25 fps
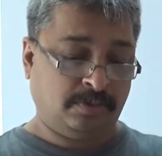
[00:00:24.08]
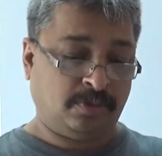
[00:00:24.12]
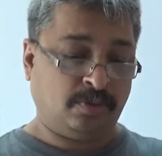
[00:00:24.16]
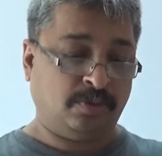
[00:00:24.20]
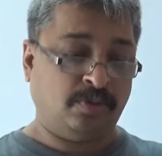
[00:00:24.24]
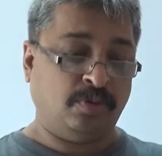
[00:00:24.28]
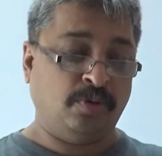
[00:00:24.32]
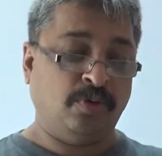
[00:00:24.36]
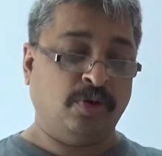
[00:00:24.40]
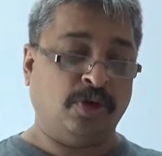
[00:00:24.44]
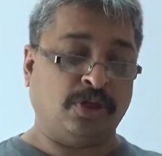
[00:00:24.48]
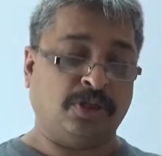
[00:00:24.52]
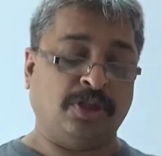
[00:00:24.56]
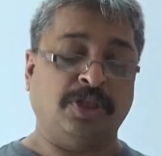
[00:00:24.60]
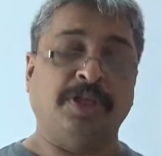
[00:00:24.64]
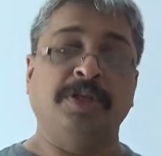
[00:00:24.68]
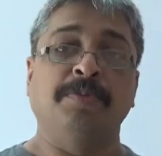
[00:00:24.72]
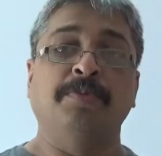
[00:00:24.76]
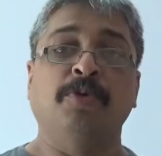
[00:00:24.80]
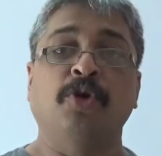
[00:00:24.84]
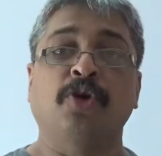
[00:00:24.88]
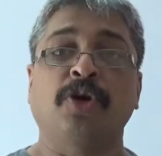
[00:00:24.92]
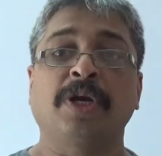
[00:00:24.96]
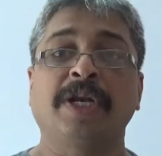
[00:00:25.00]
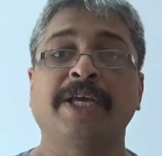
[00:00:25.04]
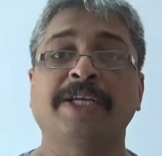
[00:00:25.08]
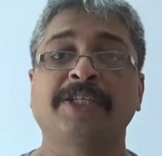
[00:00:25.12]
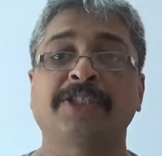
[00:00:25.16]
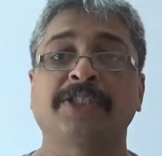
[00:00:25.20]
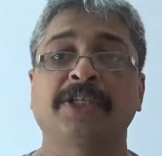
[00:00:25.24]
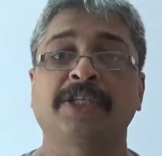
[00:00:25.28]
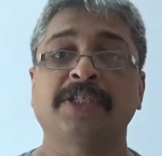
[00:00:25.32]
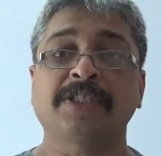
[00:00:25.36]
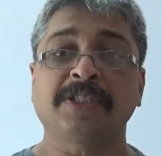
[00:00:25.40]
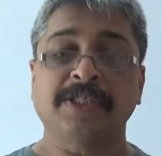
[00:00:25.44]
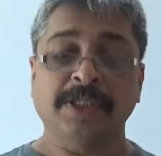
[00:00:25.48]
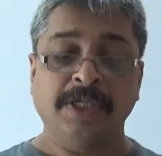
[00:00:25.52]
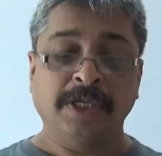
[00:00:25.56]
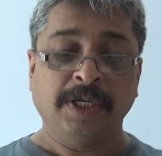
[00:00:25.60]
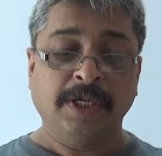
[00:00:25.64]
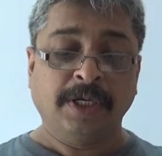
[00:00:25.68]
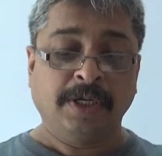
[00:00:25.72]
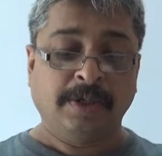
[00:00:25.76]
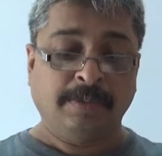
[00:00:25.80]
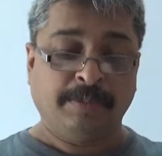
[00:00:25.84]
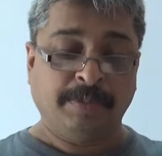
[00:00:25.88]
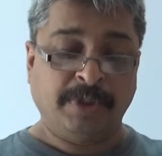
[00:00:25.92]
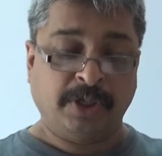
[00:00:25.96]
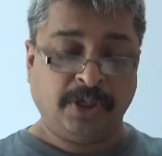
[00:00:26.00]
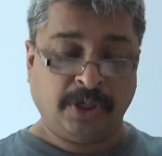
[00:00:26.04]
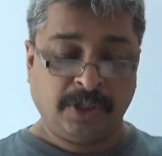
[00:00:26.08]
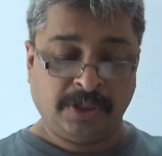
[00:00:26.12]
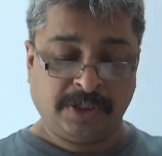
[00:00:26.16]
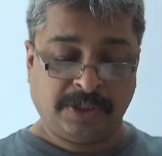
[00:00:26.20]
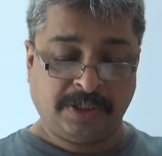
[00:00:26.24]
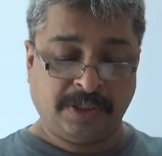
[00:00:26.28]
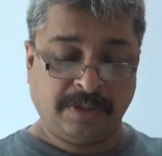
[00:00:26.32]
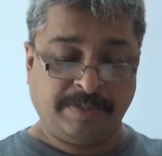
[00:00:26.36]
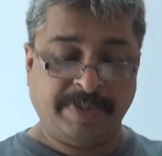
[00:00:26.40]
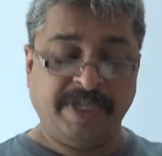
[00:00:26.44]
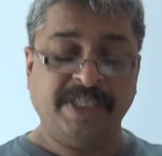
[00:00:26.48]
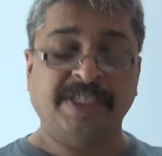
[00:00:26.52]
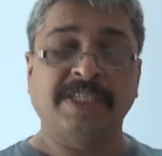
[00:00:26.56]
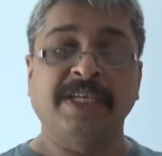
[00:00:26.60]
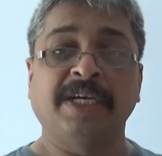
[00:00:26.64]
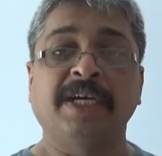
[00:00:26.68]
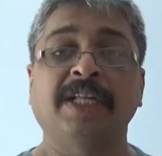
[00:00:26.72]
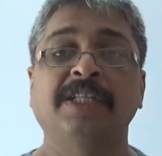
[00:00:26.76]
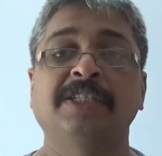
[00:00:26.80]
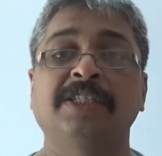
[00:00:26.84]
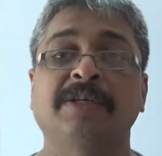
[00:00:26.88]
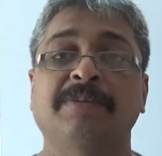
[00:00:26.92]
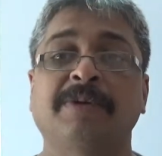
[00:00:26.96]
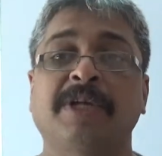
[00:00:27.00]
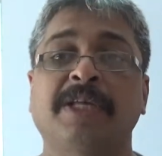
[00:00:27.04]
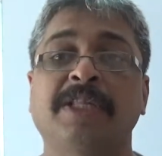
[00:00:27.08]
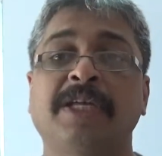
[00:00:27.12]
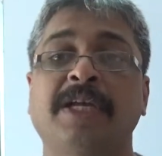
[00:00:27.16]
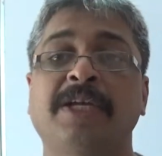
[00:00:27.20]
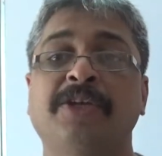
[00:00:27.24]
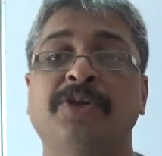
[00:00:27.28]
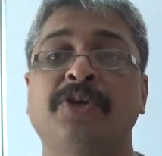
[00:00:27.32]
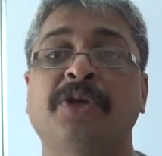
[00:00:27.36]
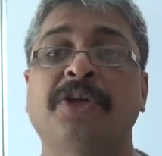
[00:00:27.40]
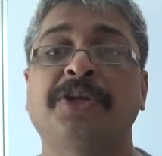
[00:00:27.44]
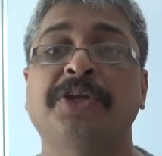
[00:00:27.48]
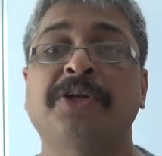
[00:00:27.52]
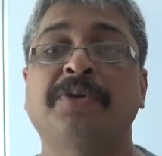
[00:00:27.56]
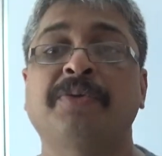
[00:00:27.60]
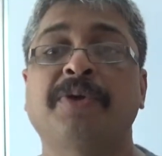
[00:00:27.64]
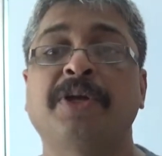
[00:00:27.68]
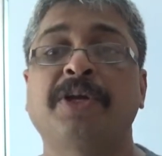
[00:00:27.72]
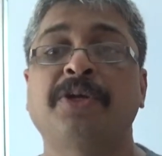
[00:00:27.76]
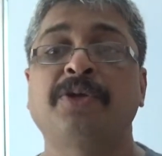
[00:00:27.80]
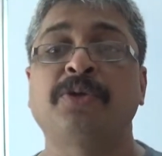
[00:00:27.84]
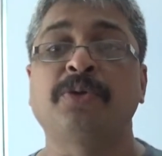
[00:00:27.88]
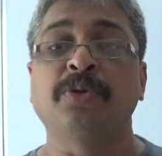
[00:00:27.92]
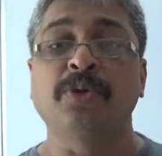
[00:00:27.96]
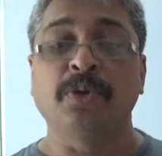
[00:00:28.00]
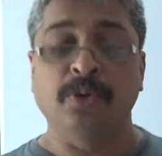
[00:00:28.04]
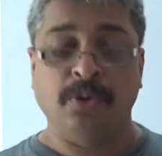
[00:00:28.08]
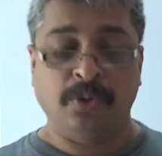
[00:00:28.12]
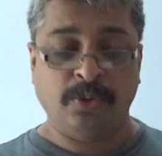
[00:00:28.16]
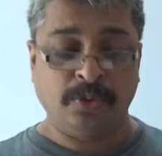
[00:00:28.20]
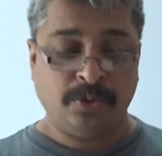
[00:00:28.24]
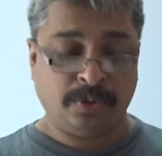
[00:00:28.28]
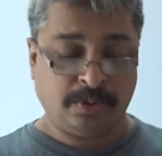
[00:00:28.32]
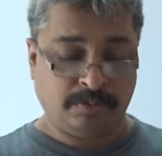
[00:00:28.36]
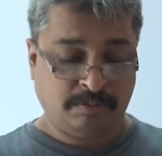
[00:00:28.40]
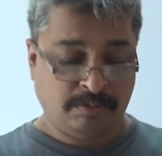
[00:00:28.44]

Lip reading: 2 or 3 more lectures, because the basic algebra that you are required to know